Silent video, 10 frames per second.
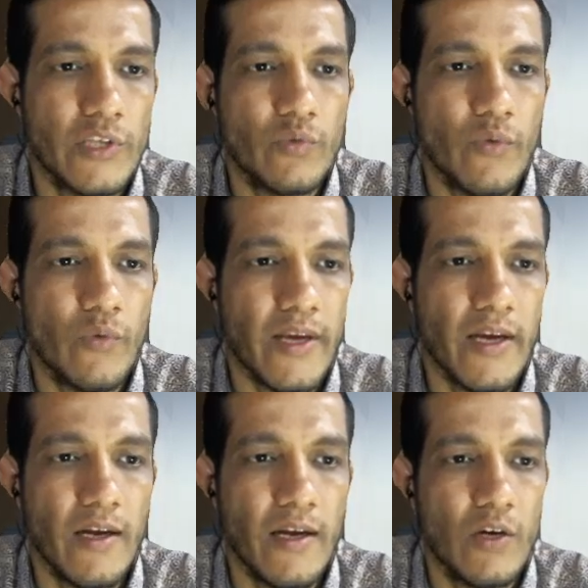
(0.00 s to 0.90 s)
is
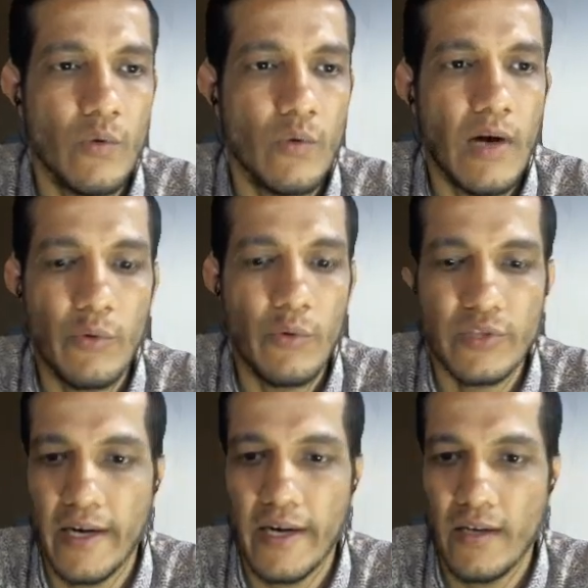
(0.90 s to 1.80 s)
working to
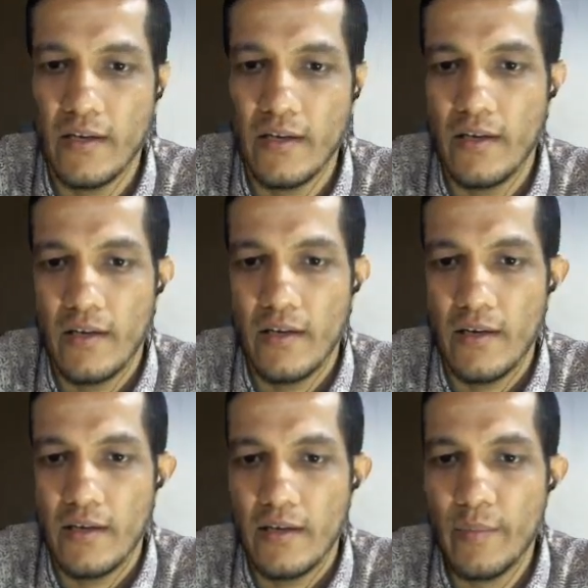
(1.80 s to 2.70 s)
outside.
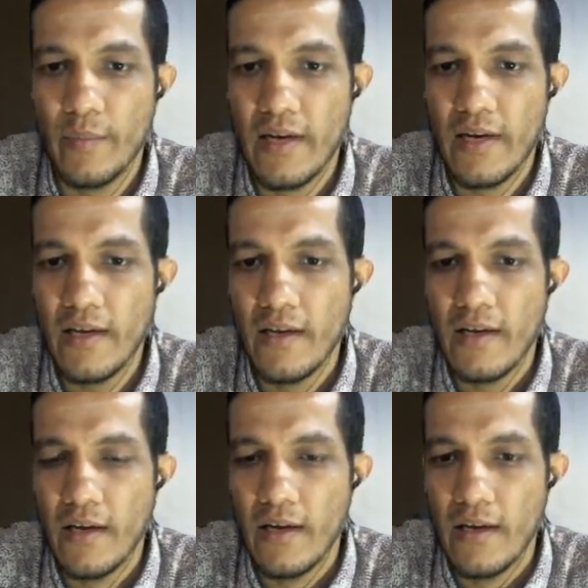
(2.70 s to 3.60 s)
Similarly,
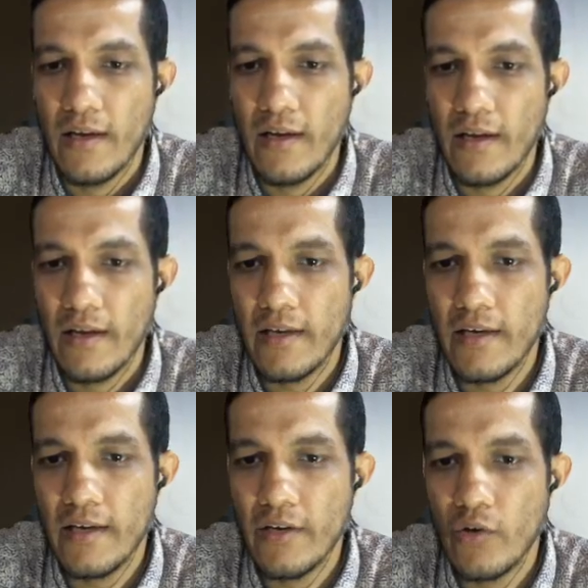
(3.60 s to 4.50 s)

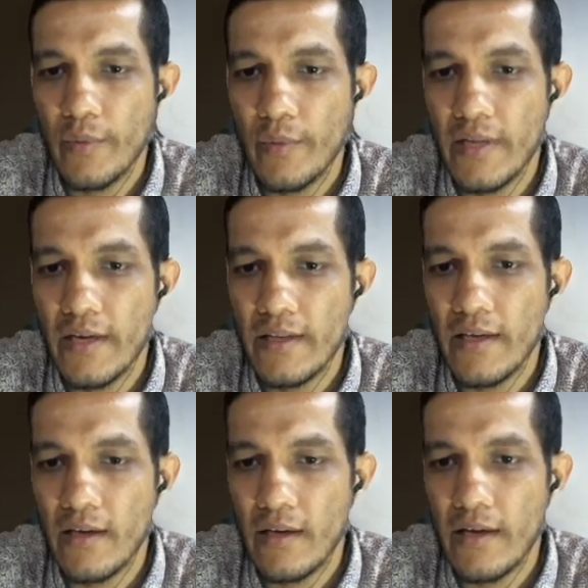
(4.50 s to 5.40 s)
here it will be there in
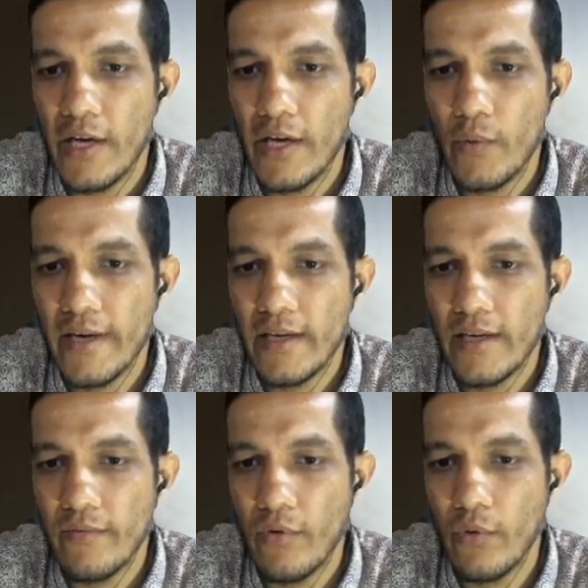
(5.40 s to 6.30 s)
the inward
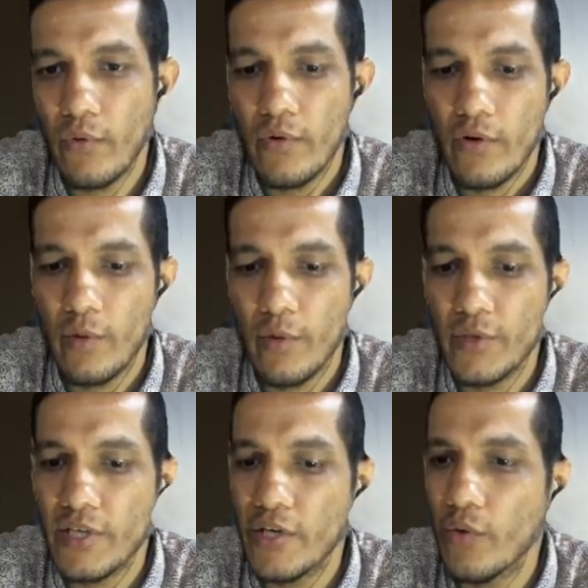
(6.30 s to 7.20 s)
radial flow.
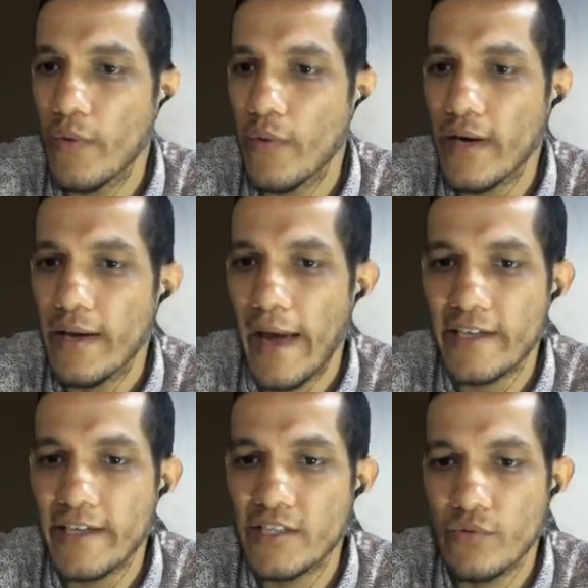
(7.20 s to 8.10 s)
Obviously, it will work,
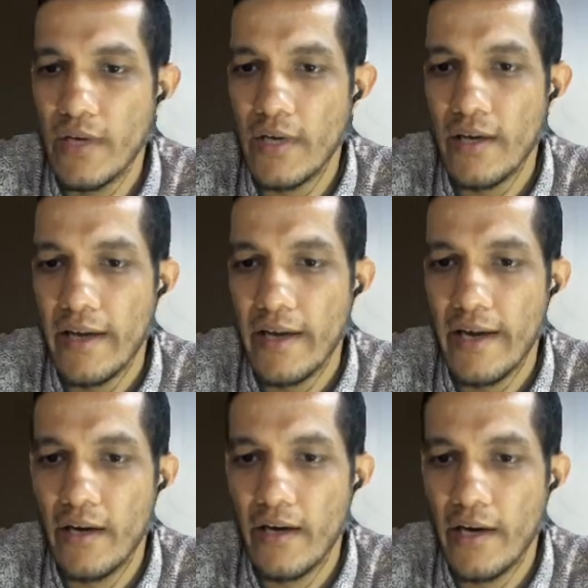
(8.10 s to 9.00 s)
acts to the
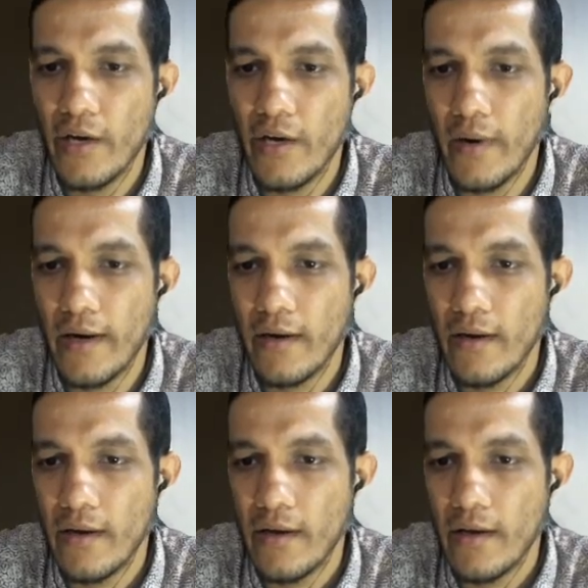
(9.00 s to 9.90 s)
inward,
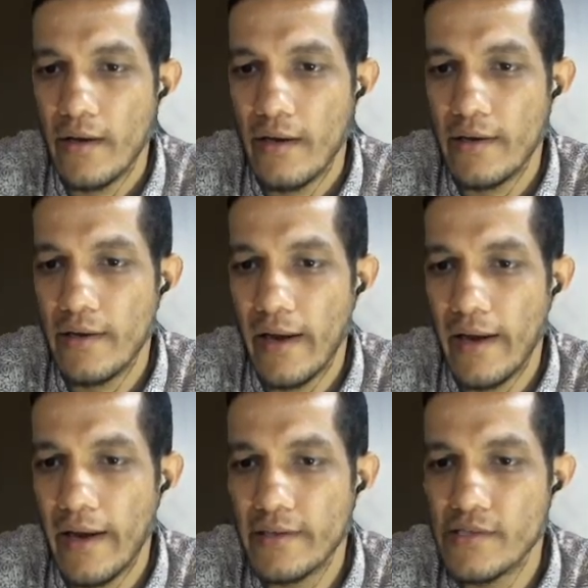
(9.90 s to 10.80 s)

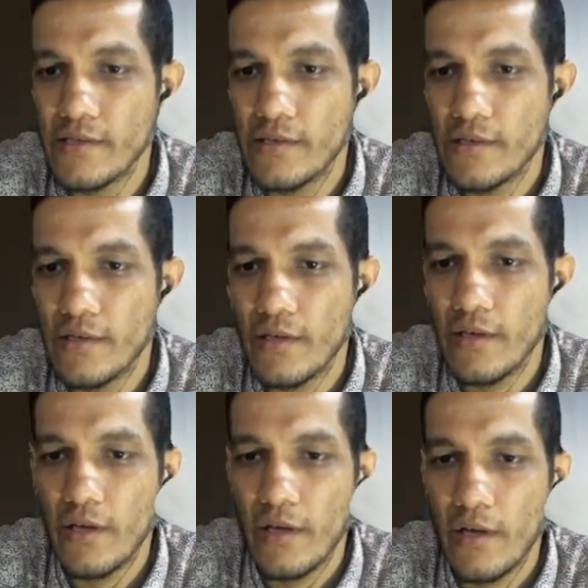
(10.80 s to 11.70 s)
acts
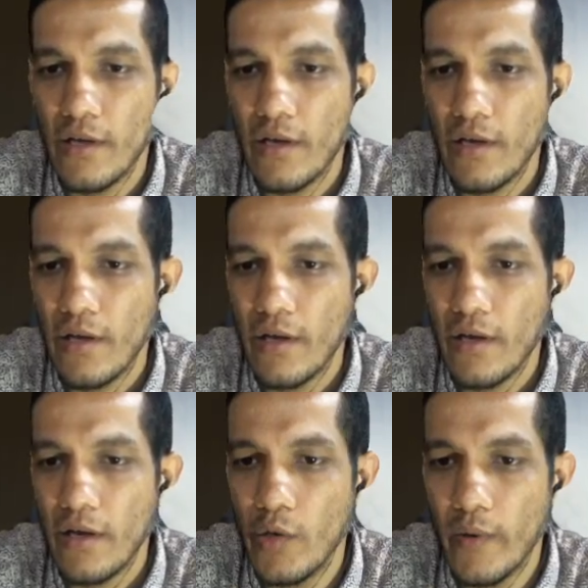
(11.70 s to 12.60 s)

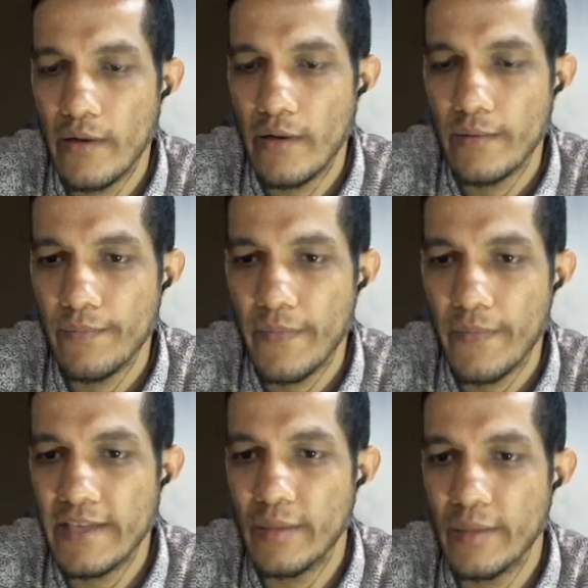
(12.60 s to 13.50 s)
inward,
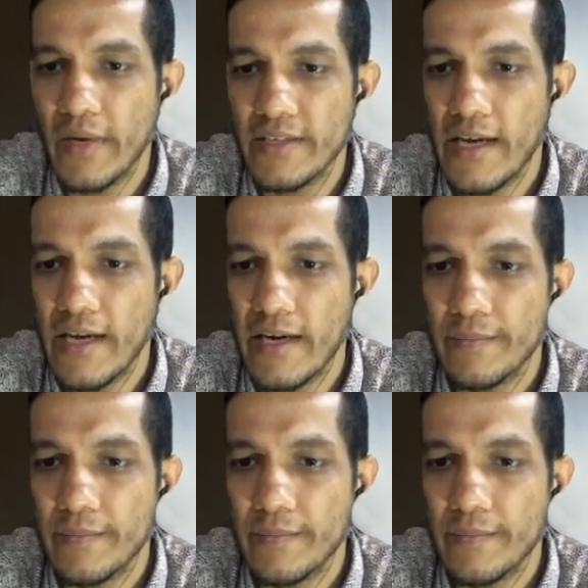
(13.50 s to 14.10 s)
as simple as that.